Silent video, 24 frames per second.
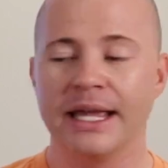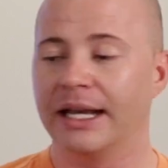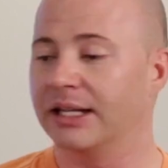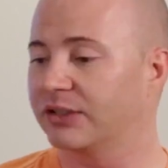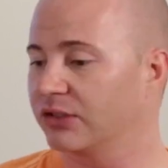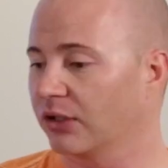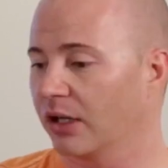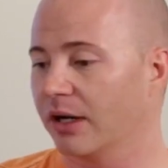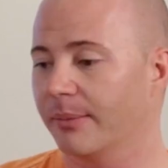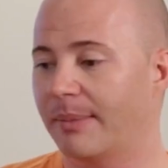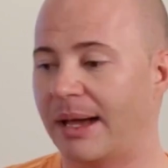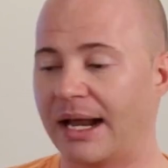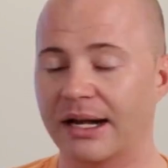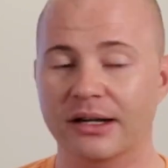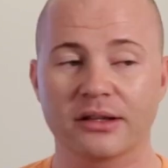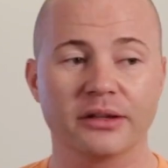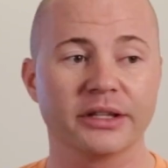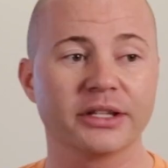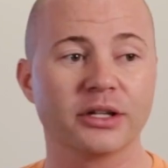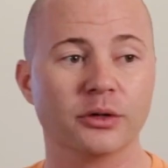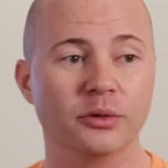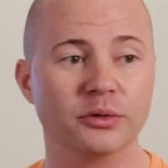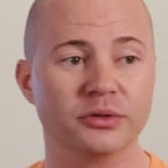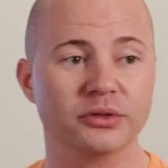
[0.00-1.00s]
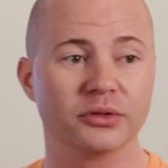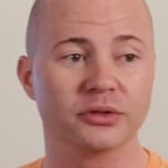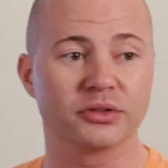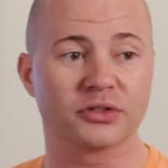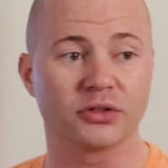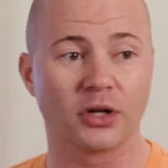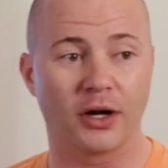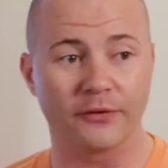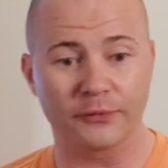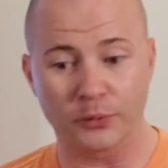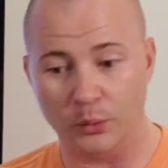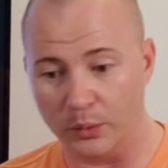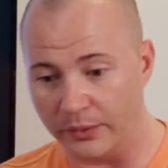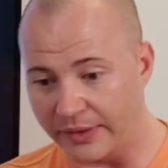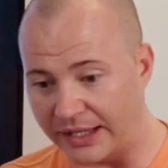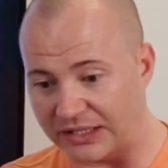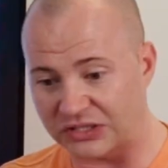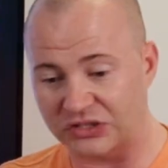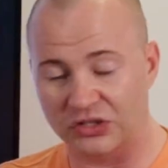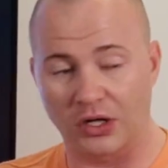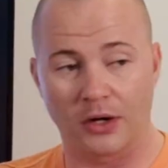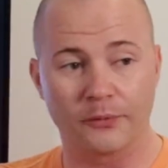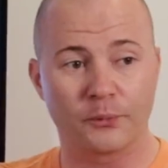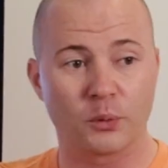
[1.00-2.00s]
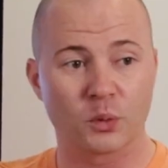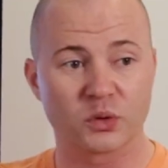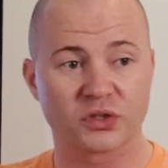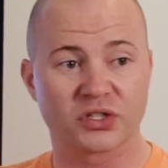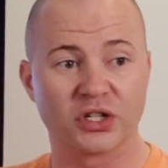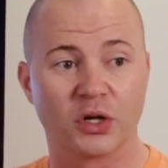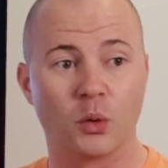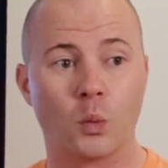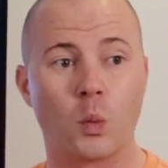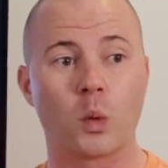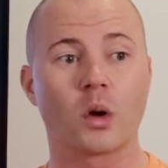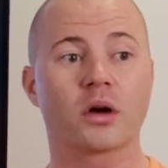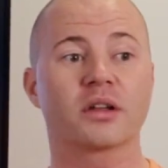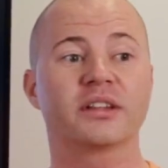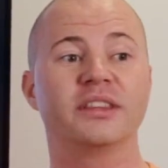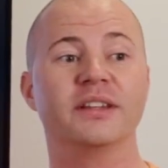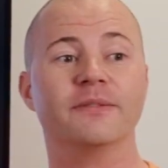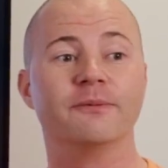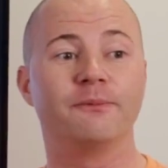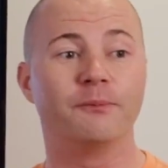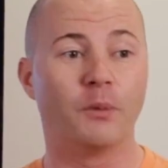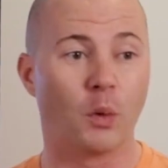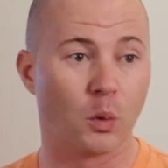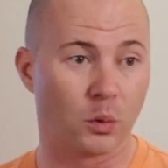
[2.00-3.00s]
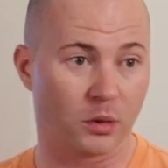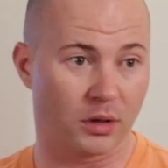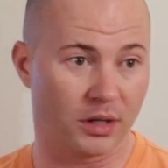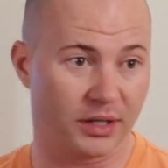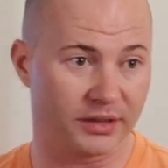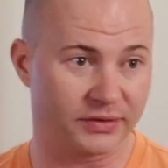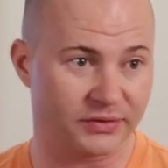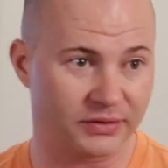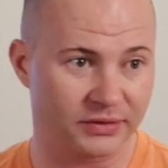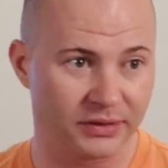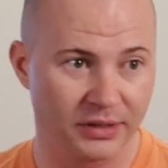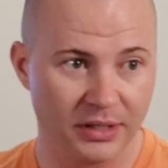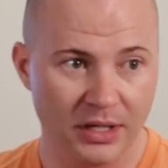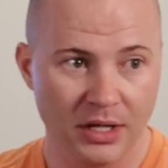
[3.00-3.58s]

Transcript: and it's automatically going to a software, and that software is going to work them for us.